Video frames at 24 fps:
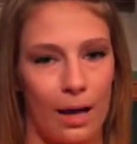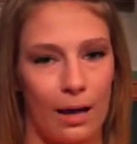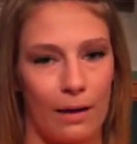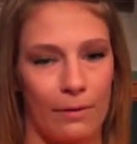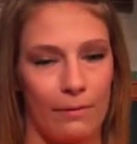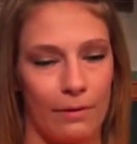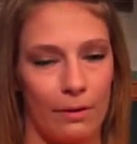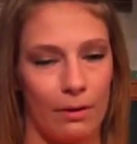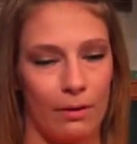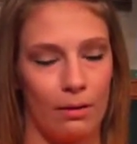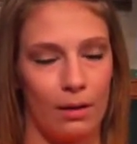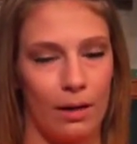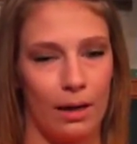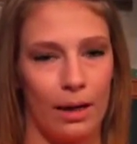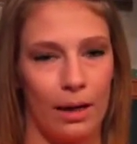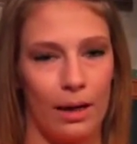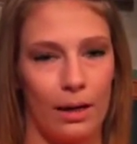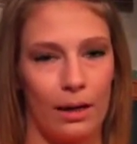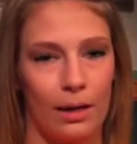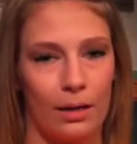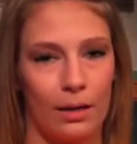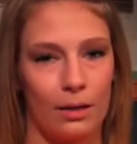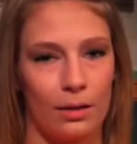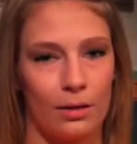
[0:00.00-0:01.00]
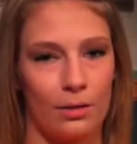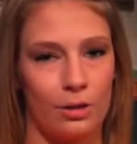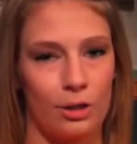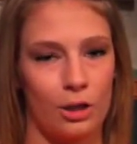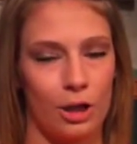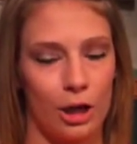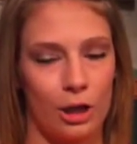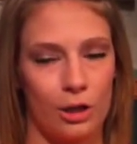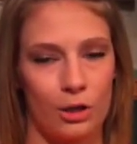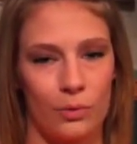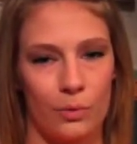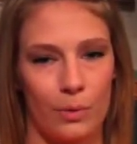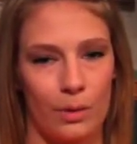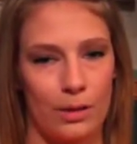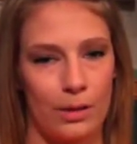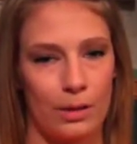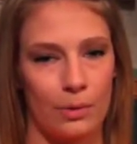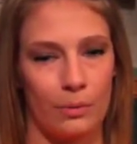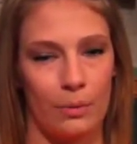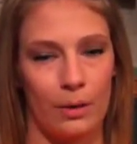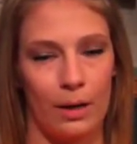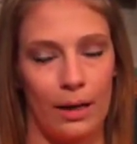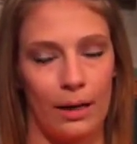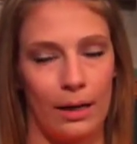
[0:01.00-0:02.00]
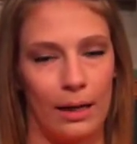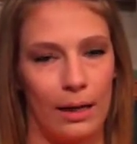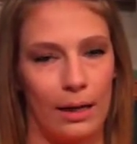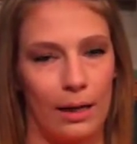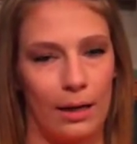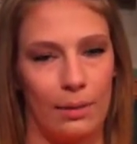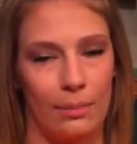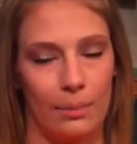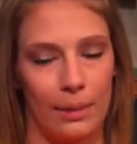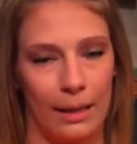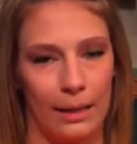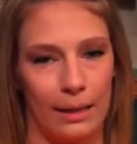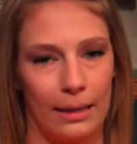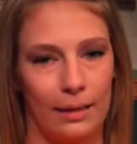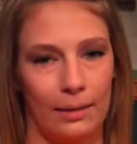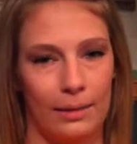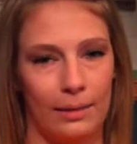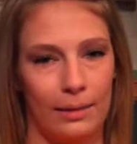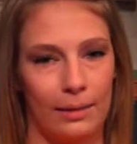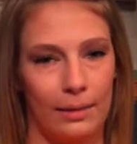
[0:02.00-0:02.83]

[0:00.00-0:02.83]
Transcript: I felt like church wasn't where I needed to be.